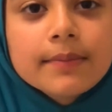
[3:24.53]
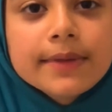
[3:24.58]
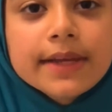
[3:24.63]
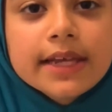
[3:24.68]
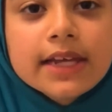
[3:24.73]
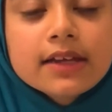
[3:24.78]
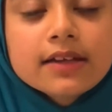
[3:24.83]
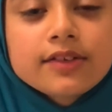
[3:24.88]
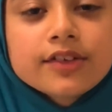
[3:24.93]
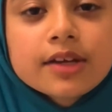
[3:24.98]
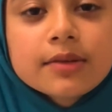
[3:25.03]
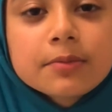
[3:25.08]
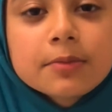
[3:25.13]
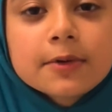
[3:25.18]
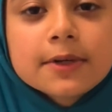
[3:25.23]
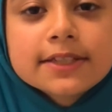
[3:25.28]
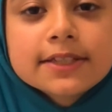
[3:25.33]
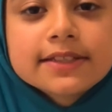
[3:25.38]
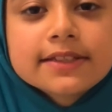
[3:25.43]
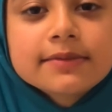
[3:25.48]
Egypt
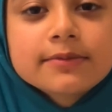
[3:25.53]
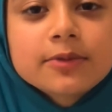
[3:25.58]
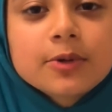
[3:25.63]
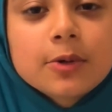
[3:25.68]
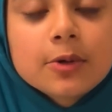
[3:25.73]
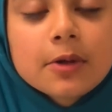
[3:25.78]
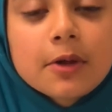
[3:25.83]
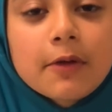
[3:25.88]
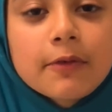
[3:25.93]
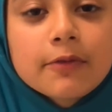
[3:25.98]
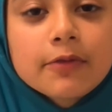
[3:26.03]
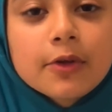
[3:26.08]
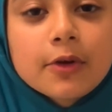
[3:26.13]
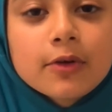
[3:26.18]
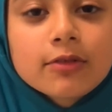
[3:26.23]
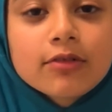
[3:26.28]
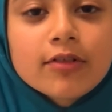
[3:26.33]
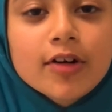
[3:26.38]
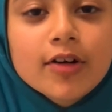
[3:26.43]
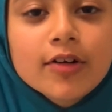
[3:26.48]
was in rule of the
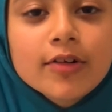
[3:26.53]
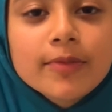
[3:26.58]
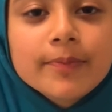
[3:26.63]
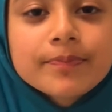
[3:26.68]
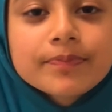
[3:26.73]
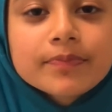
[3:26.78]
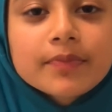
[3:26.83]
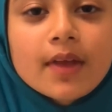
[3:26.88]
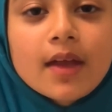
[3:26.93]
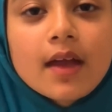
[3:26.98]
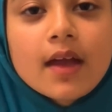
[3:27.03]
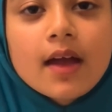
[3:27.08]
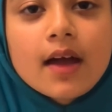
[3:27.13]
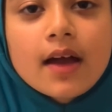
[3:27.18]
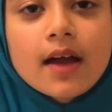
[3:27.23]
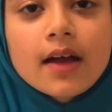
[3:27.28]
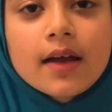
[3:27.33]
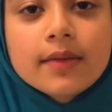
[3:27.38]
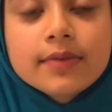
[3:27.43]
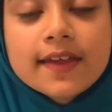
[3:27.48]
Crow.
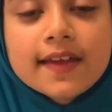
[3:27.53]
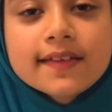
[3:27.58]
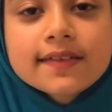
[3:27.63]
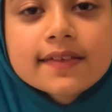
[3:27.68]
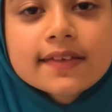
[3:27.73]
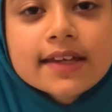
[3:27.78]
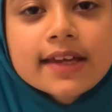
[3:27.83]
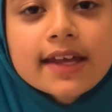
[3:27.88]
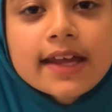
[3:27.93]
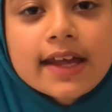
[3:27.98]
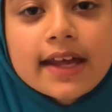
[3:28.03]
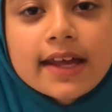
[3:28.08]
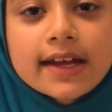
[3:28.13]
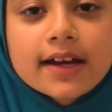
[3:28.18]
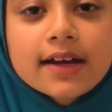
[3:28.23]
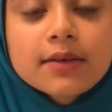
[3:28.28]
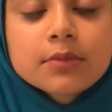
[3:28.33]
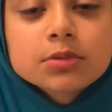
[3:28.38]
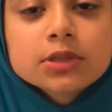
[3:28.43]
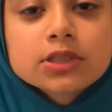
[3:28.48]
This
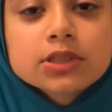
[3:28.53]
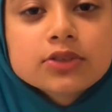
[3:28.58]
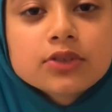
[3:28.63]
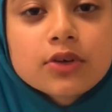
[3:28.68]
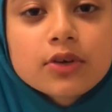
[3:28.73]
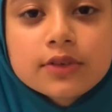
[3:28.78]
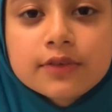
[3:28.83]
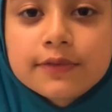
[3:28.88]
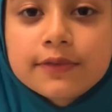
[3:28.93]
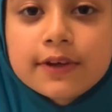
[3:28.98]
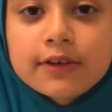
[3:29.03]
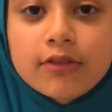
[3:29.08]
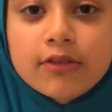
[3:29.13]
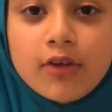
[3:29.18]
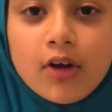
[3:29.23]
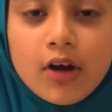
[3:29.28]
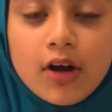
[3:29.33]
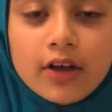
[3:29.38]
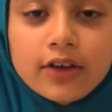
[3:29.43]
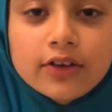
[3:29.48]
king was called
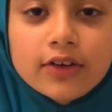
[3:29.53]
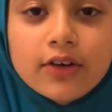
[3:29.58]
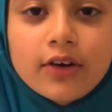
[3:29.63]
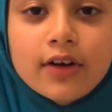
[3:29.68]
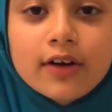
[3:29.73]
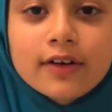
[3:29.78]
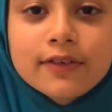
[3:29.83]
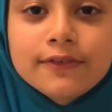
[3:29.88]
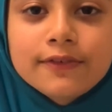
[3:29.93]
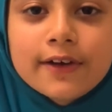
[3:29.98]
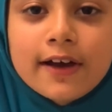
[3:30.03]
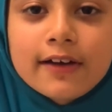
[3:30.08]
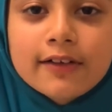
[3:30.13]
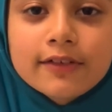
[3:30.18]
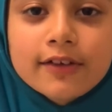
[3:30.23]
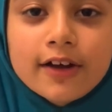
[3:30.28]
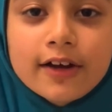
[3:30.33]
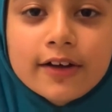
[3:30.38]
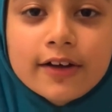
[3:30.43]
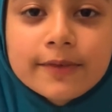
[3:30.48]
Pharaoh or
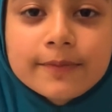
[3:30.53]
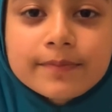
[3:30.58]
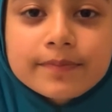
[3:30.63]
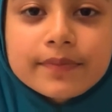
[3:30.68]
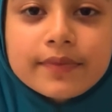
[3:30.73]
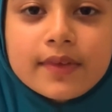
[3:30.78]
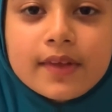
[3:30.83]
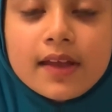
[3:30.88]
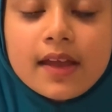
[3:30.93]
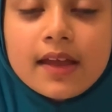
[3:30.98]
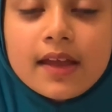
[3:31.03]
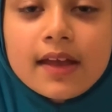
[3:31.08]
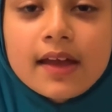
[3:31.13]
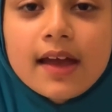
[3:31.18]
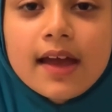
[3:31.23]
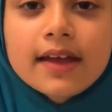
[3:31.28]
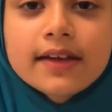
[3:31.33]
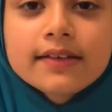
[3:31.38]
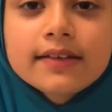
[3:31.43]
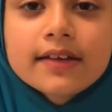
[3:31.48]
Pharaoh.
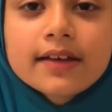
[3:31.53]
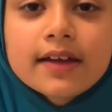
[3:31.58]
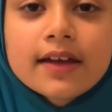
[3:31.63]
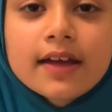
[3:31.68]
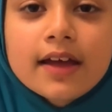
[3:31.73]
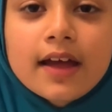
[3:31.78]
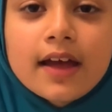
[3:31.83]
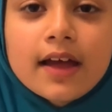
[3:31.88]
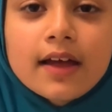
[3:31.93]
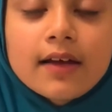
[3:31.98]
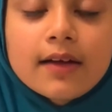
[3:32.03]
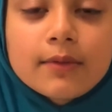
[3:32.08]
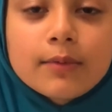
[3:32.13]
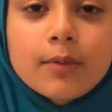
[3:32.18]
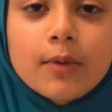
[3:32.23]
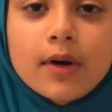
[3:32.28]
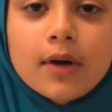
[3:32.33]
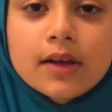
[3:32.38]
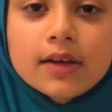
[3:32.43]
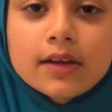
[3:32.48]
And
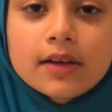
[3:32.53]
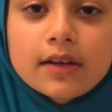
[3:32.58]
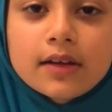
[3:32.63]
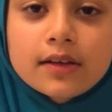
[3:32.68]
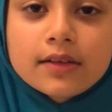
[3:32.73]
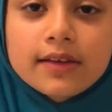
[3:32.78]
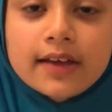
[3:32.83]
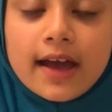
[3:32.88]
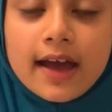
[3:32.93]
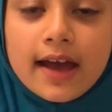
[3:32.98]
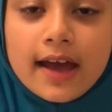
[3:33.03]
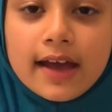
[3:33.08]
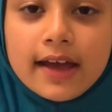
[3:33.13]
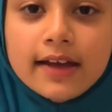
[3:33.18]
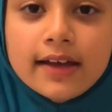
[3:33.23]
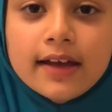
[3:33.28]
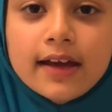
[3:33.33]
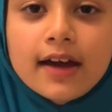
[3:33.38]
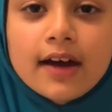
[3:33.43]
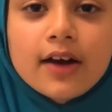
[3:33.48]
one
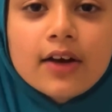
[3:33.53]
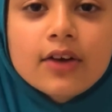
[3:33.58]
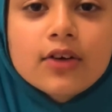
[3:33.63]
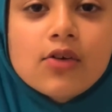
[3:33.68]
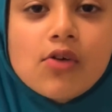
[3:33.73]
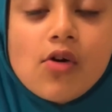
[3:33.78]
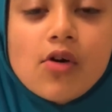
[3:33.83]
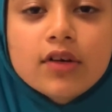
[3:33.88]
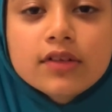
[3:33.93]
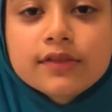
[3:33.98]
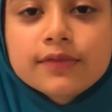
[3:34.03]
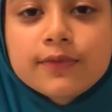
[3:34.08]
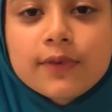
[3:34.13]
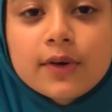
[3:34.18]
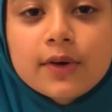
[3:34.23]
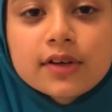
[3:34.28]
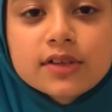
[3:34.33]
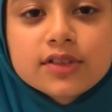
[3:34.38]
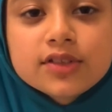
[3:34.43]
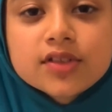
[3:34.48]
day, a court
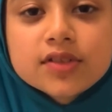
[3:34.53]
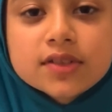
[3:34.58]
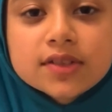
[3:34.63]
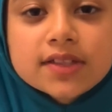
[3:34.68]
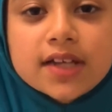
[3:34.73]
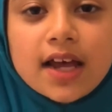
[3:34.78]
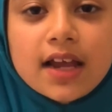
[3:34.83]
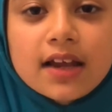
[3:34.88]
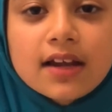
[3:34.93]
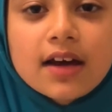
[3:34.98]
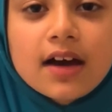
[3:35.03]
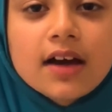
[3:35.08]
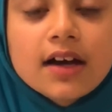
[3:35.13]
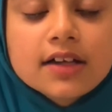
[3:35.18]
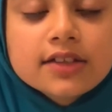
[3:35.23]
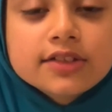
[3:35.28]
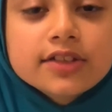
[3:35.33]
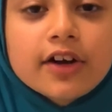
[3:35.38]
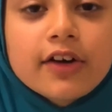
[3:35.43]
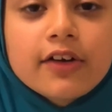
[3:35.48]
fortune teller
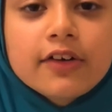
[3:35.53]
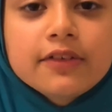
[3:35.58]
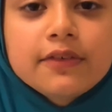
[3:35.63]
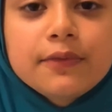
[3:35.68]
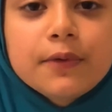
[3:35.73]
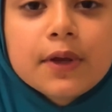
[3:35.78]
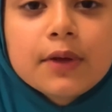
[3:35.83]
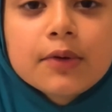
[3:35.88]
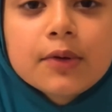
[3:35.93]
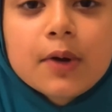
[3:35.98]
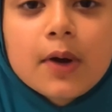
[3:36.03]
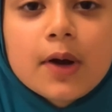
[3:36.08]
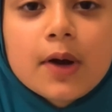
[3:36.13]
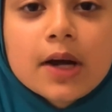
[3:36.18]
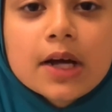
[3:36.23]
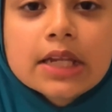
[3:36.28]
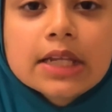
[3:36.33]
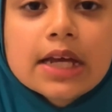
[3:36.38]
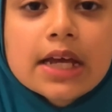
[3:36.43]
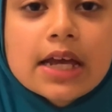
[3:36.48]
told
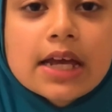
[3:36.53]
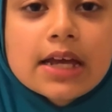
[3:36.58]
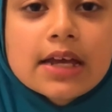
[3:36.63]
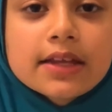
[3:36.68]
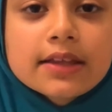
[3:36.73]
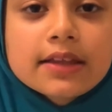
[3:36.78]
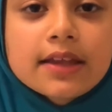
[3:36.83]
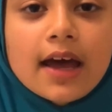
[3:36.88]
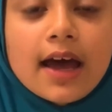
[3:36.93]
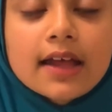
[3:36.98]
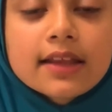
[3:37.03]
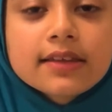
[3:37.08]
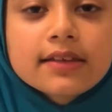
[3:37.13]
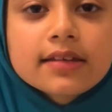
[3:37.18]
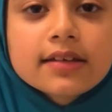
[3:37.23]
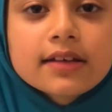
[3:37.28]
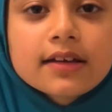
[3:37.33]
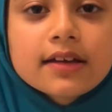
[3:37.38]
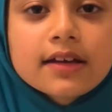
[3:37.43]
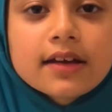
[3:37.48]
Pharaoh
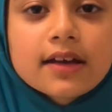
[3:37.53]
that